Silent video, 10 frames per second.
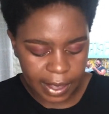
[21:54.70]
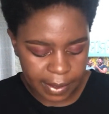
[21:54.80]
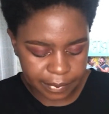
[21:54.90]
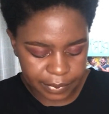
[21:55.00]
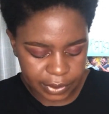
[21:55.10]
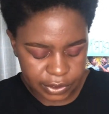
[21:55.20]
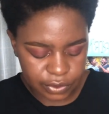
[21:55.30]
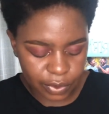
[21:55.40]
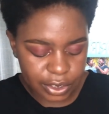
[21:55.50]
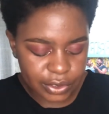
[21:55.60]
Because you
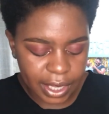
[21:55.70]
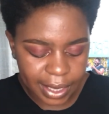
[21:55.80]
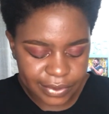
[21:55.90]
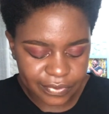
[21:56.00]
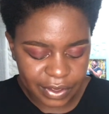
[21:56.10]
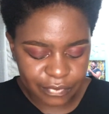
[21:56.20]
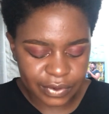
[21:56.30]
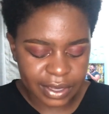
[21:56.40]
want to cut off every